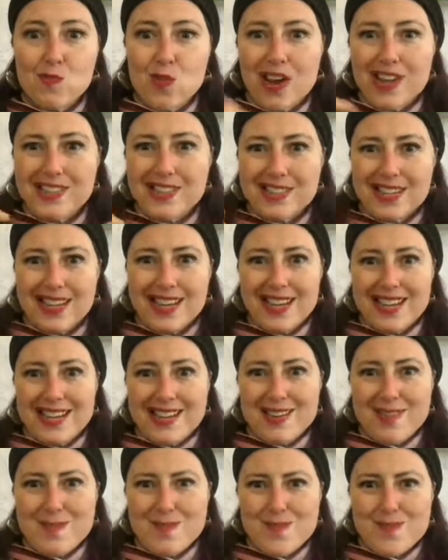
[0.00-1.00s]
Why did
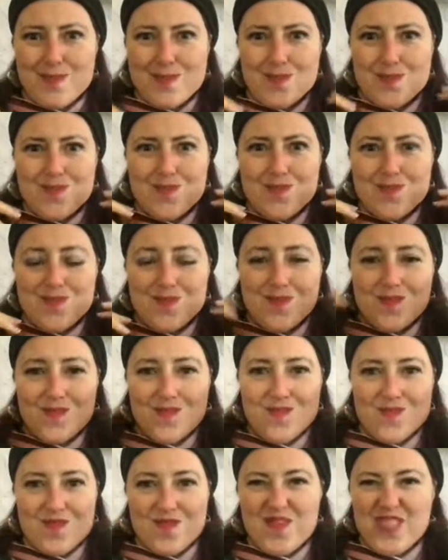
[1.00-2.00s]
I
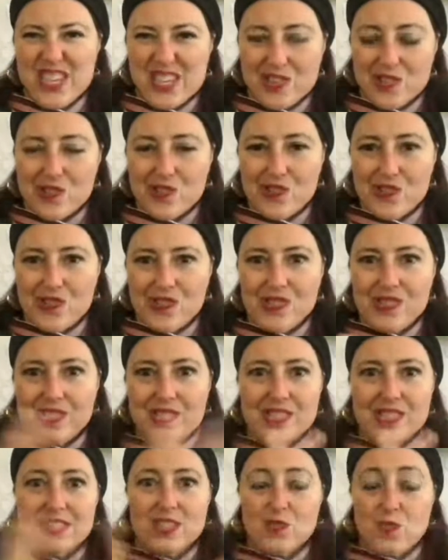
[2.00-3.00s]
feel
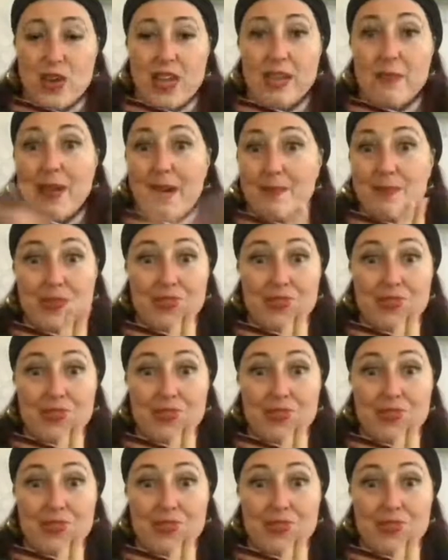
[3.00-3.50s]
this way about a